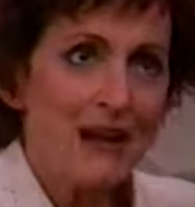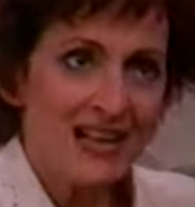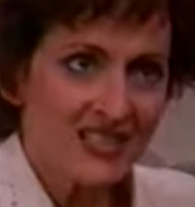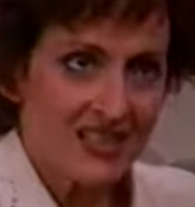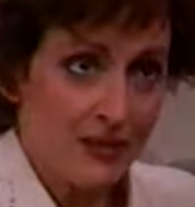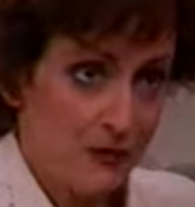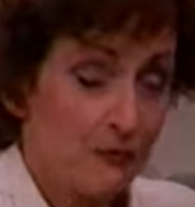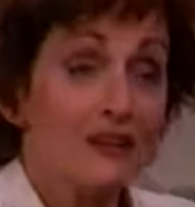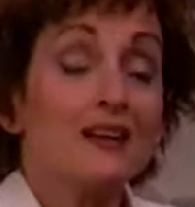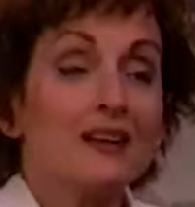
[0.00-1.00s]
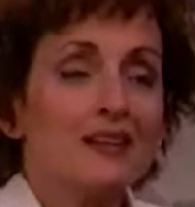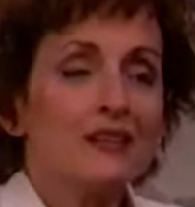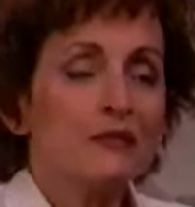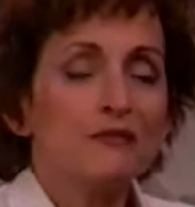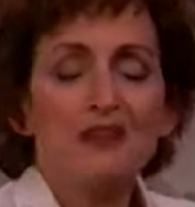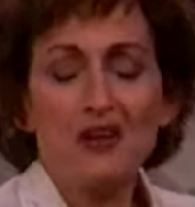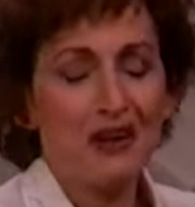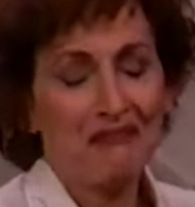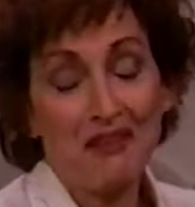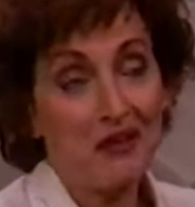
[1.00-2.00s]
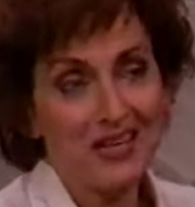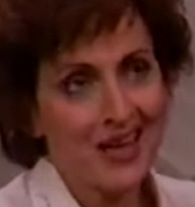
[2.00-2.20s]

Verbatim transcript: asking you very, very